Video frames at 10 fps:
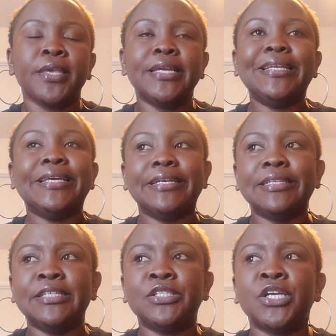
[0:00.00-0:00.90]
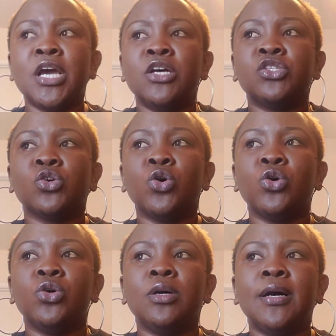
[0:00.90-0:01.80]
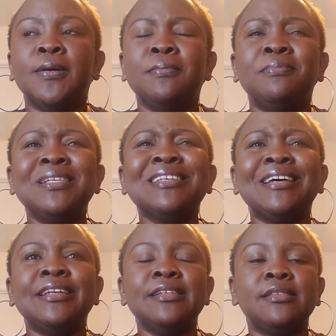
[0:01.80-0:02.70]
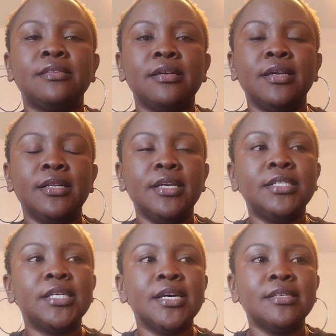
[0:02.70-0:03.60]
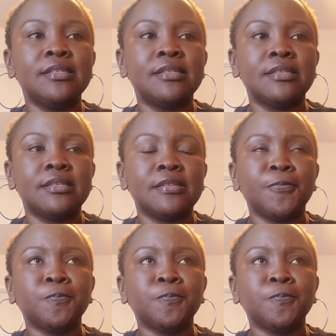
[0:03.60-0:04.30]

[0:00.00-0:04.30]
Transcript: in English. So basically it tests